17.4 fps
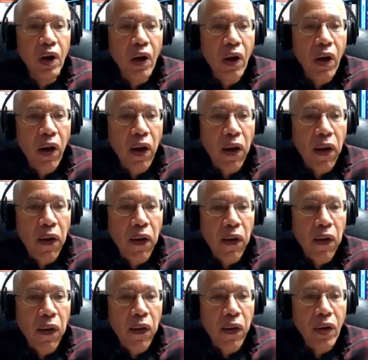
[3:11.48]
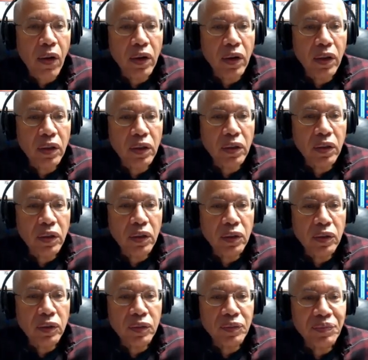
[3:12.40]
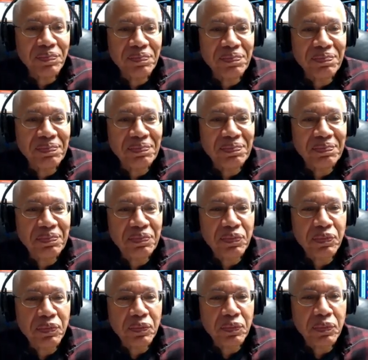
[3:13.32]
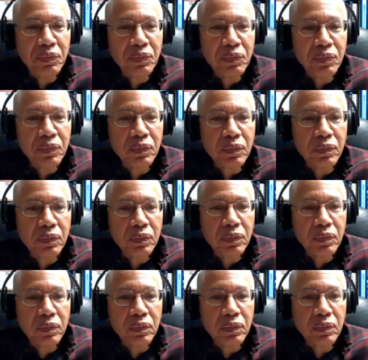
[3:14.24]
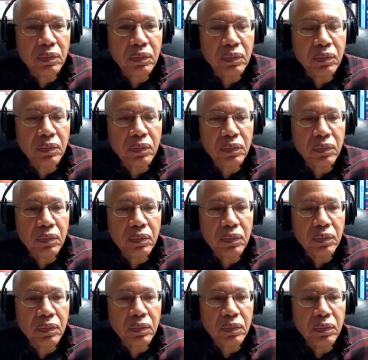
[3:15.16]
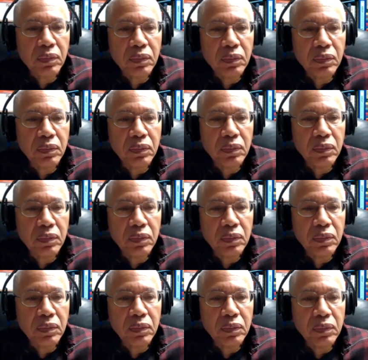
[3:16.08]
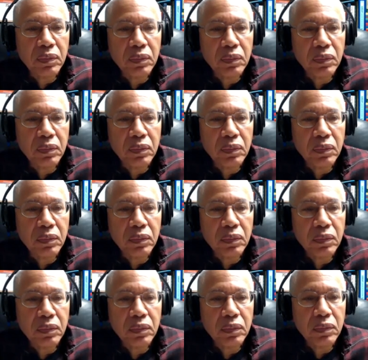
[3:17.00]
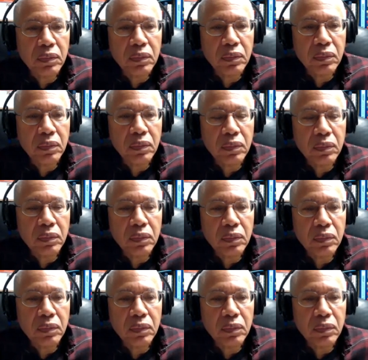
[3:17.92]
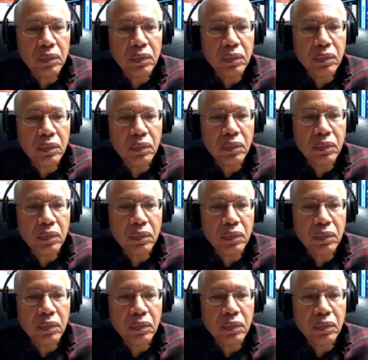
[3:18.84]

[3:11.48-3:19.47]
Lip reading: (silent)